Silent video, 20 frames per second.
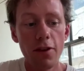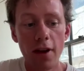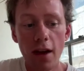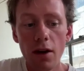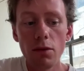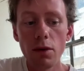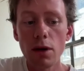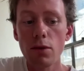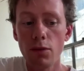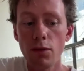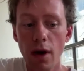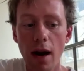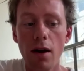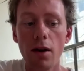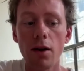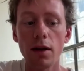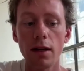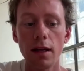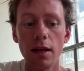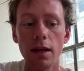very
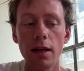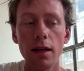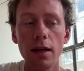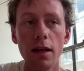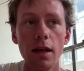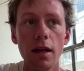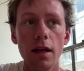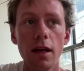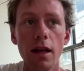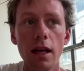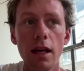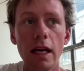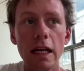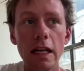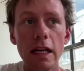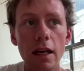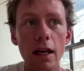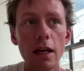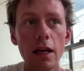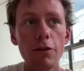rarely,
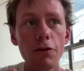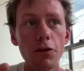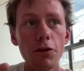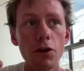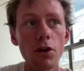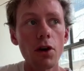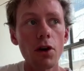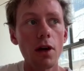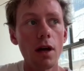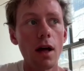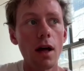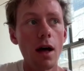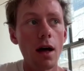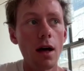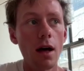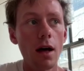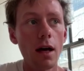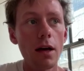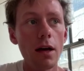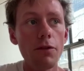if you're
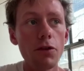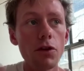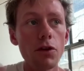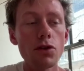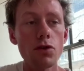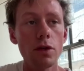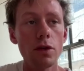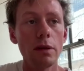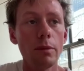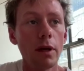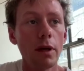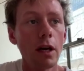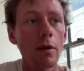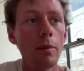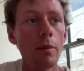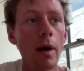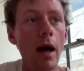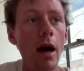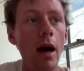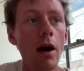dreaming
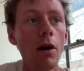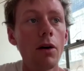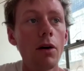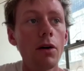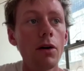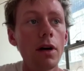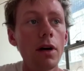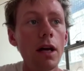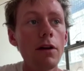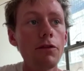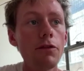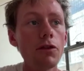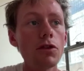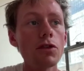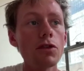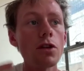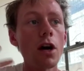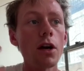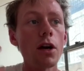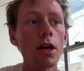about, if you're
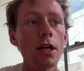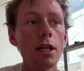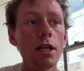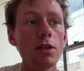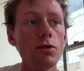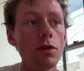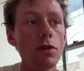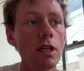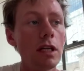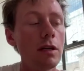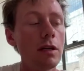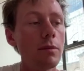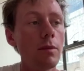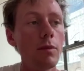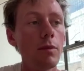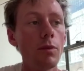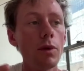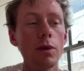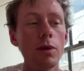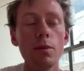stuck in a
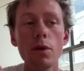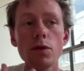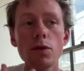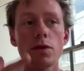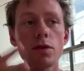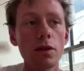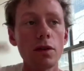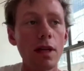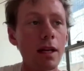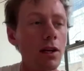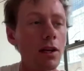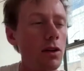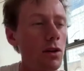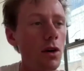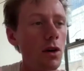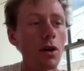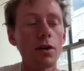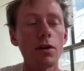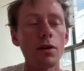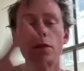dream with the most, like,
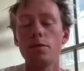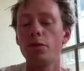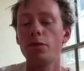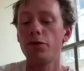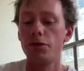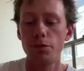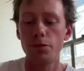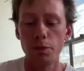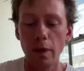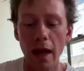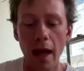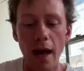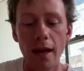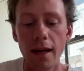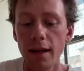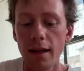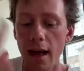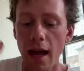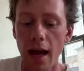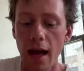you're on
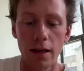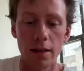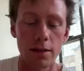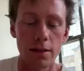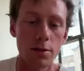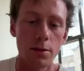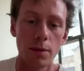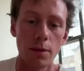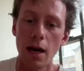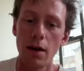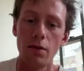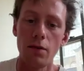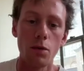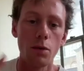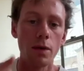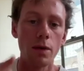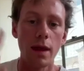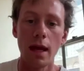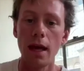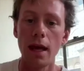planet X or whatever
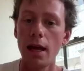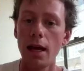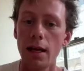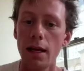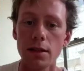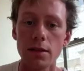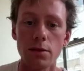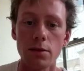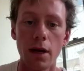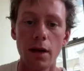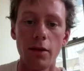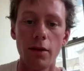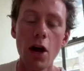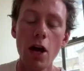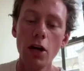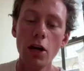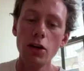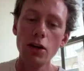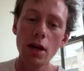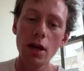with aliens, whatever,
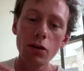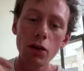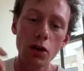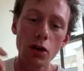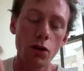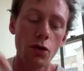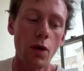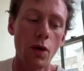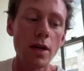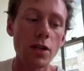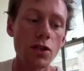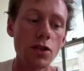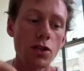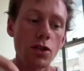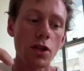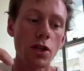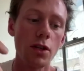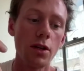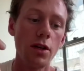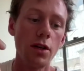you never
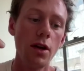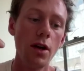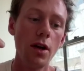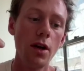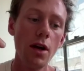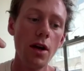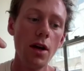question